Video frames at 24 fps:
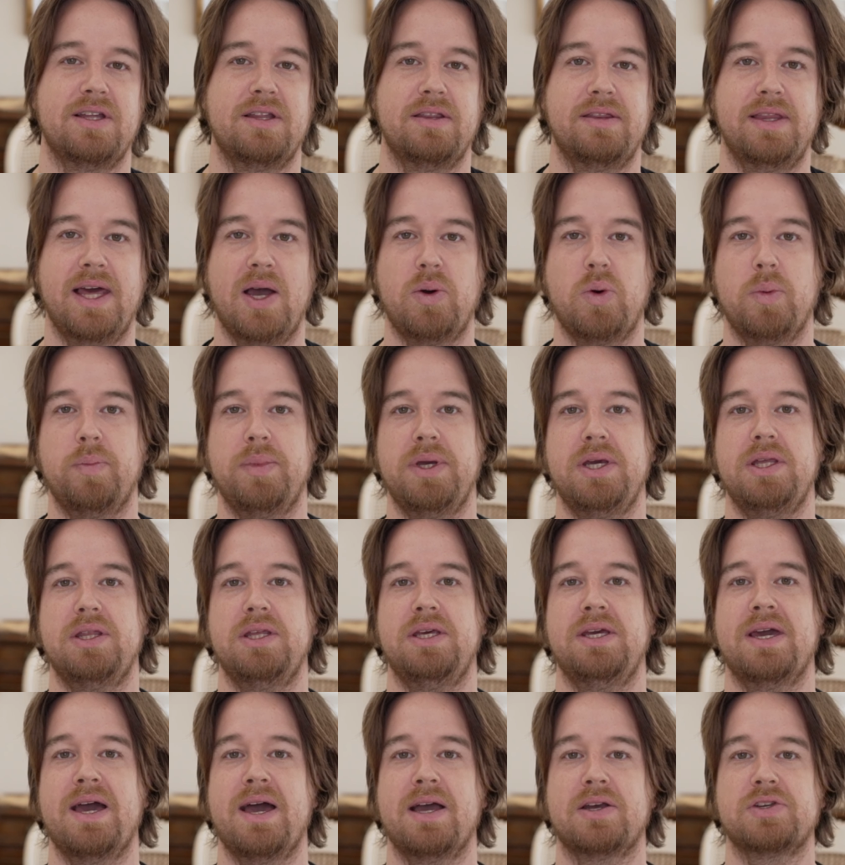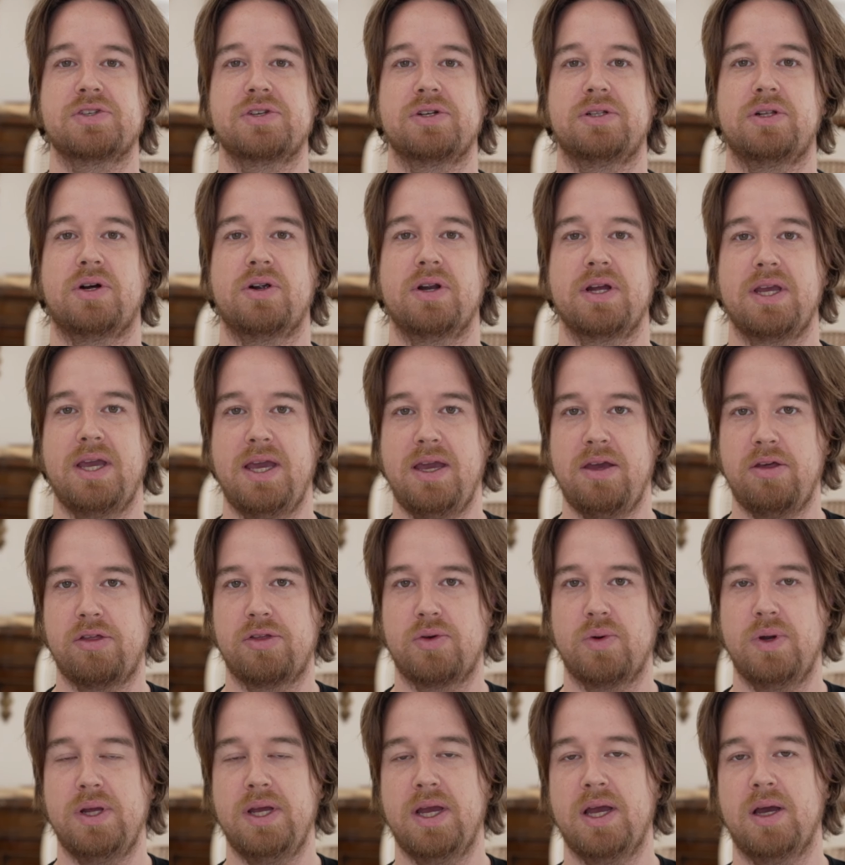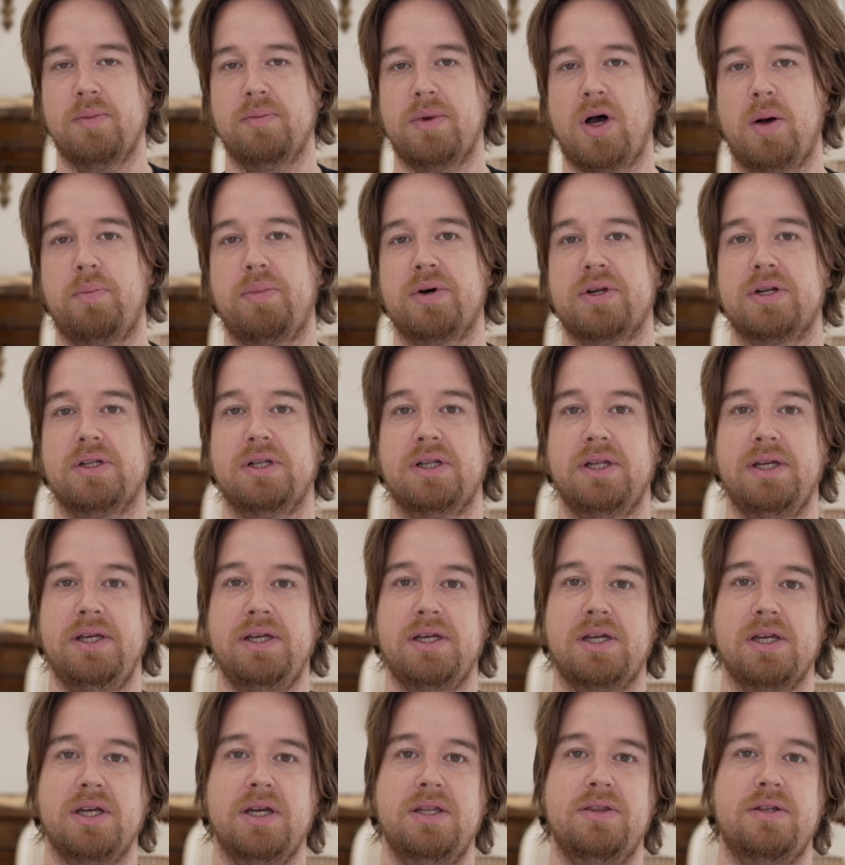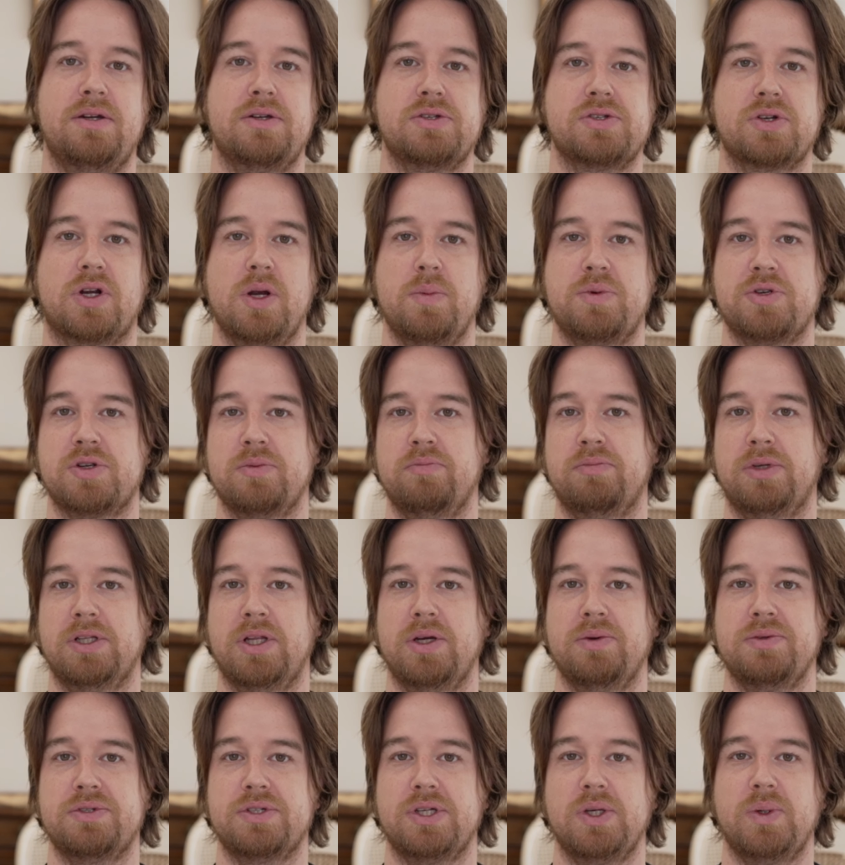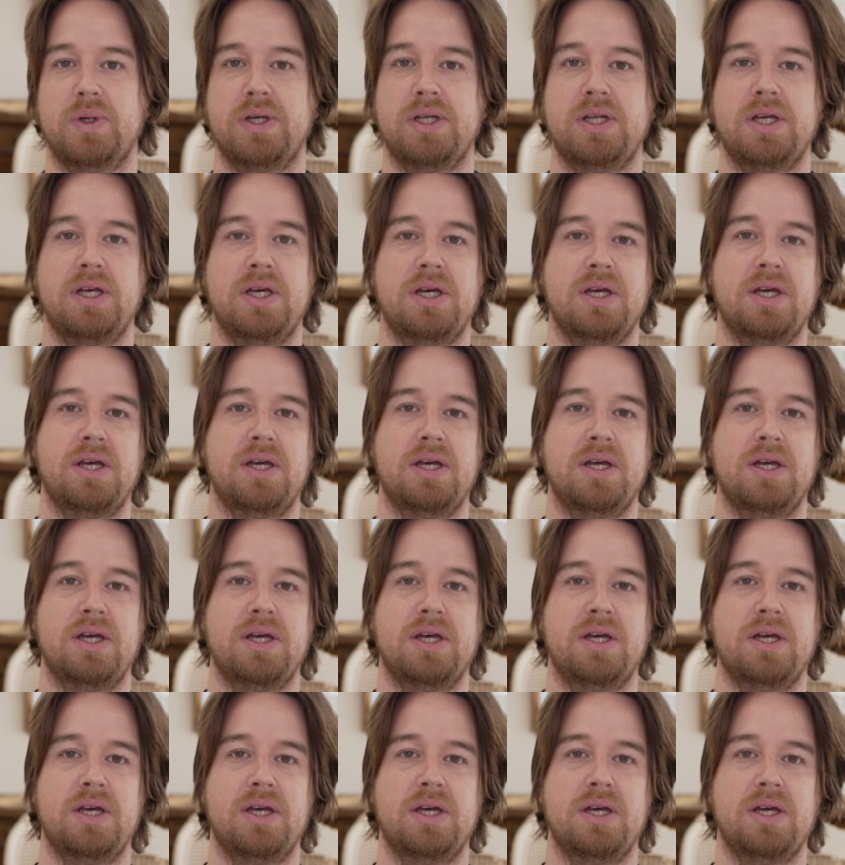That would be the XLR K3M. I'll put a link in the description below to it.